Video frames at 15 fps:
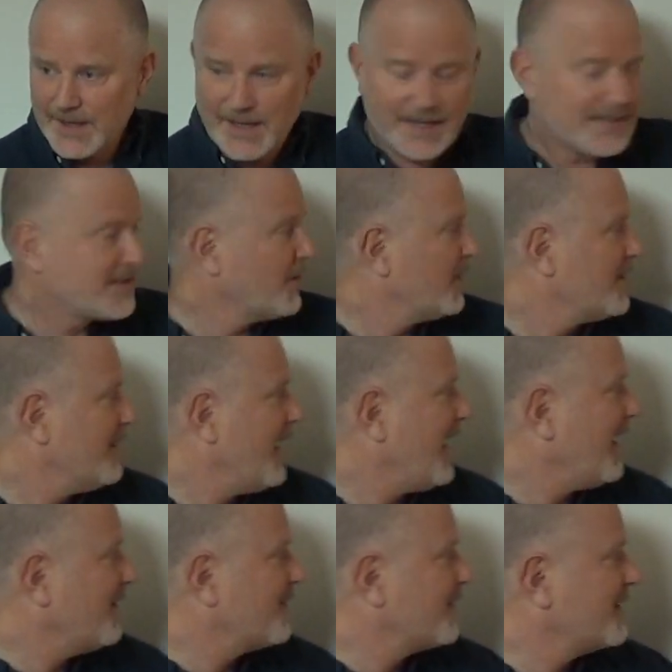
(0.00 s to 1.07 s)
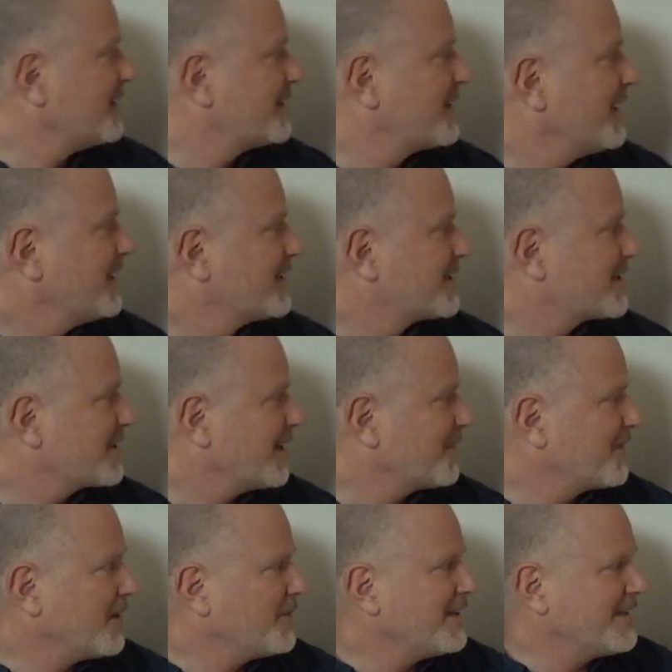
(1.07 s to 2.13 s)
And so what you have is
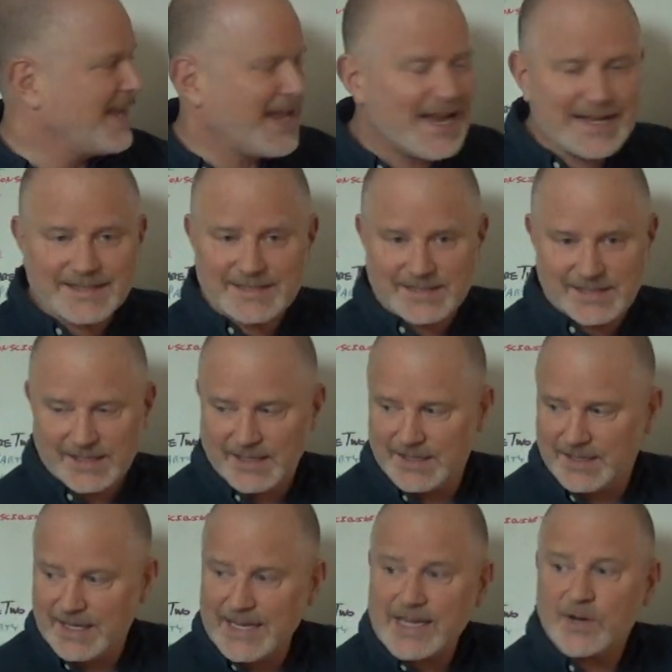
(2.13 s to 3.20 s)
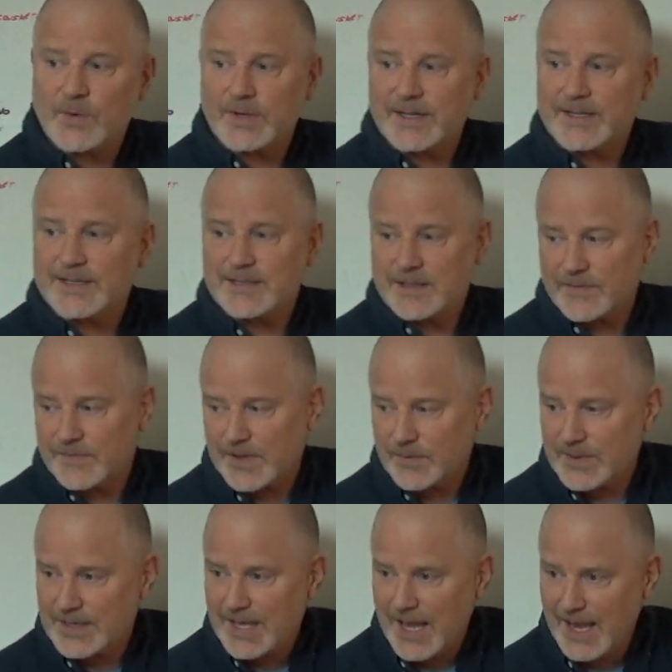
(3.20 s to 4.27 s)
stuff that we can't see equaling stuff that
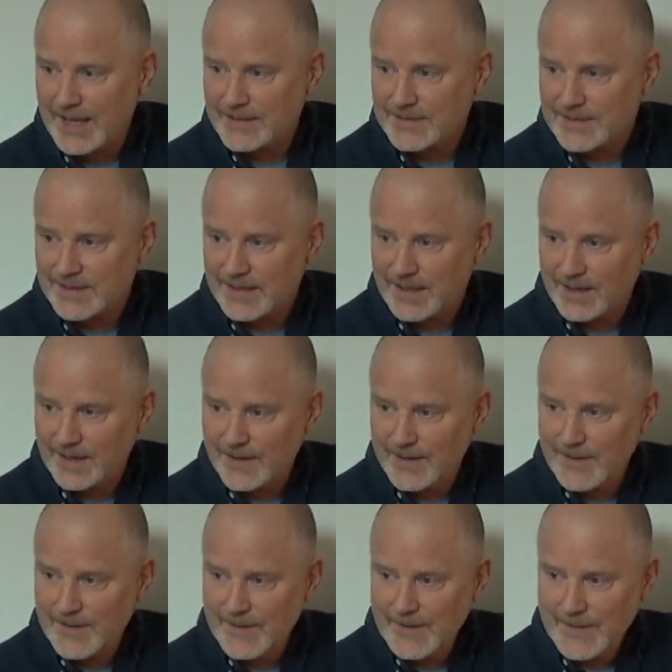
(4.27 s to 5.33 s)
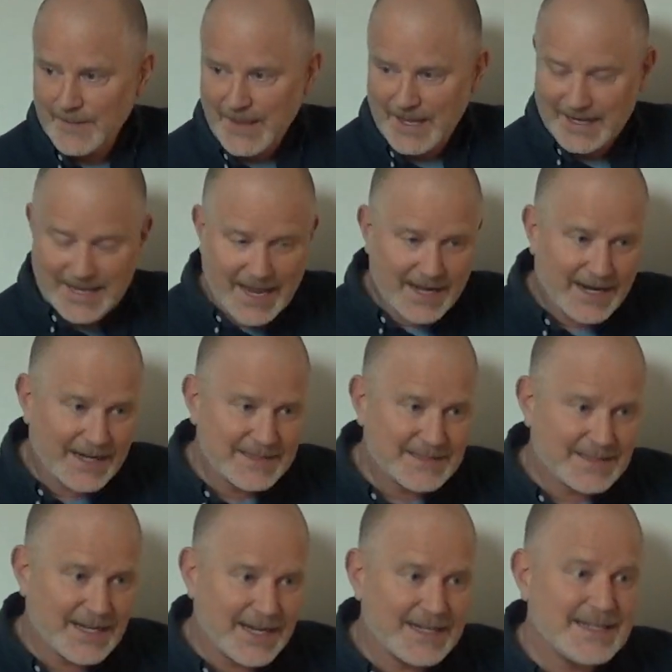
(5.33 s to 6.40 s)
we can see. And again,
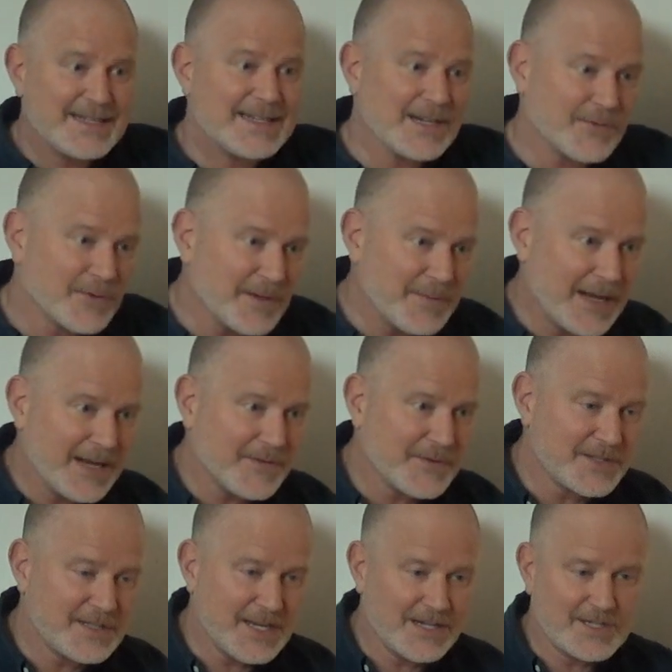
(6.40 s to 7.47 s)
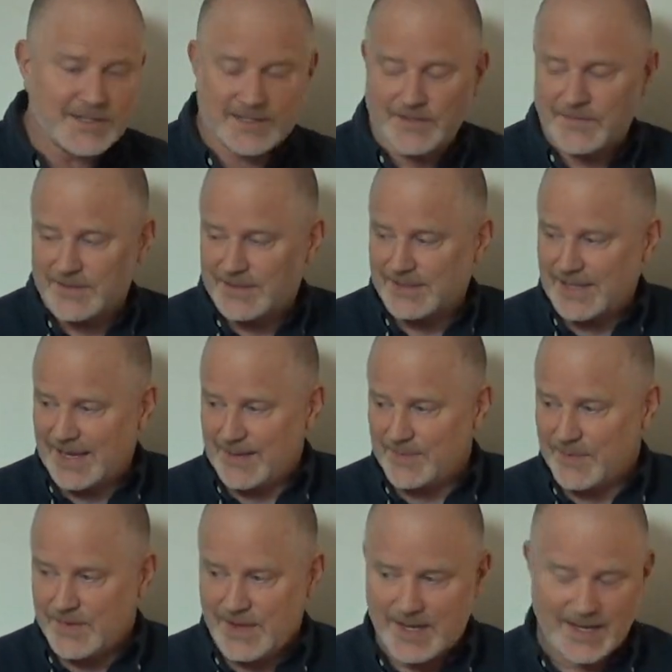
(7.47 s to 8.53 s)
Einstein, different manifestations of the same
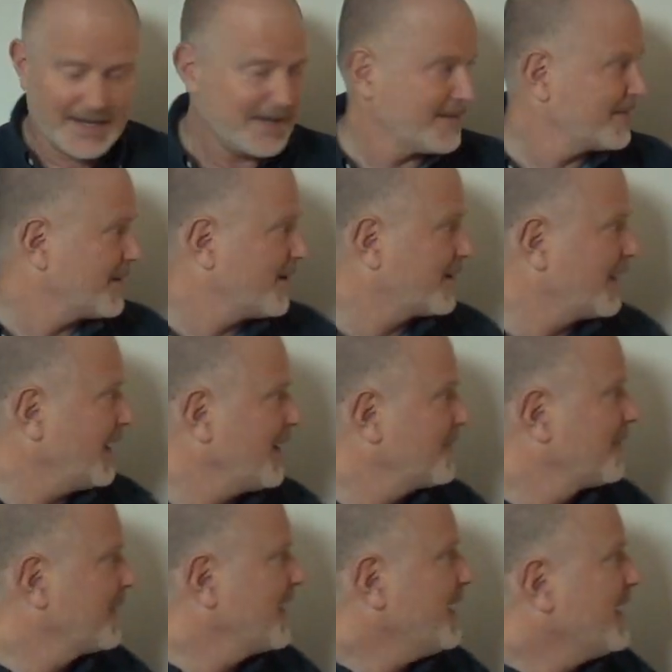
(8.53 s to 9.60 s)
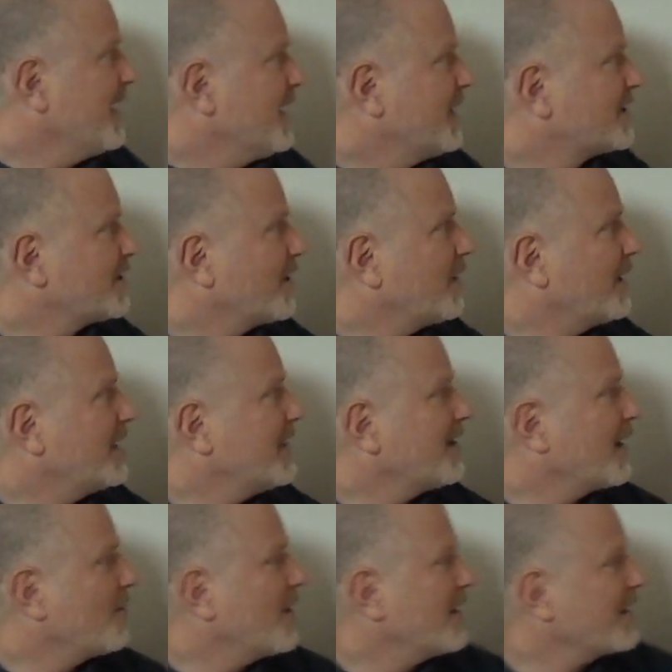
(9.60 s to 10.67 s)
thing, okay? And so here
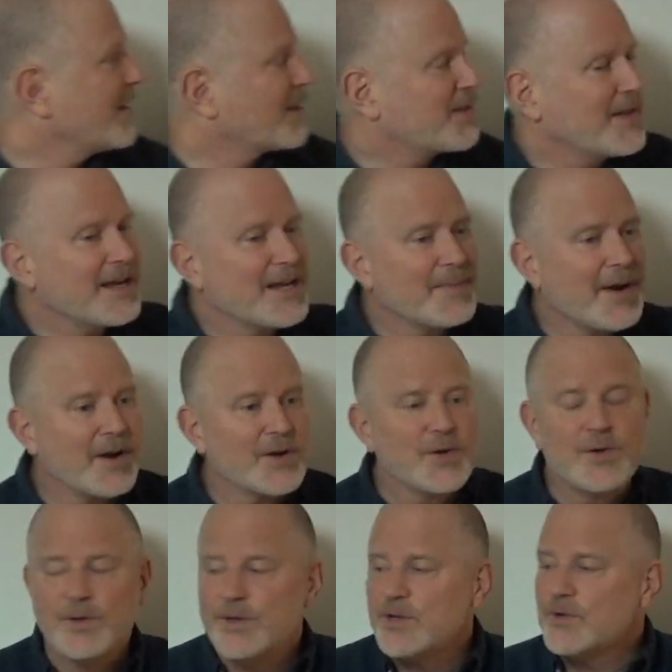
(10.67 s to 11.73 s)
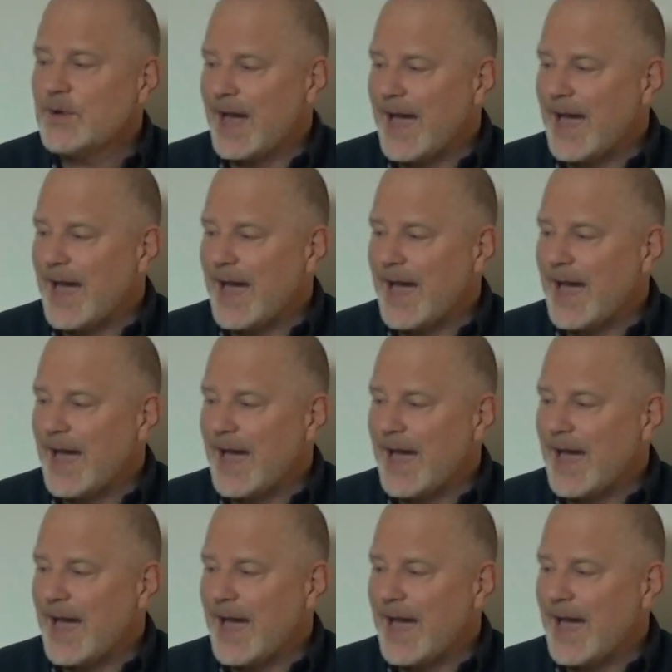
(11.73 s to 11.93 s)
I want you to think about who you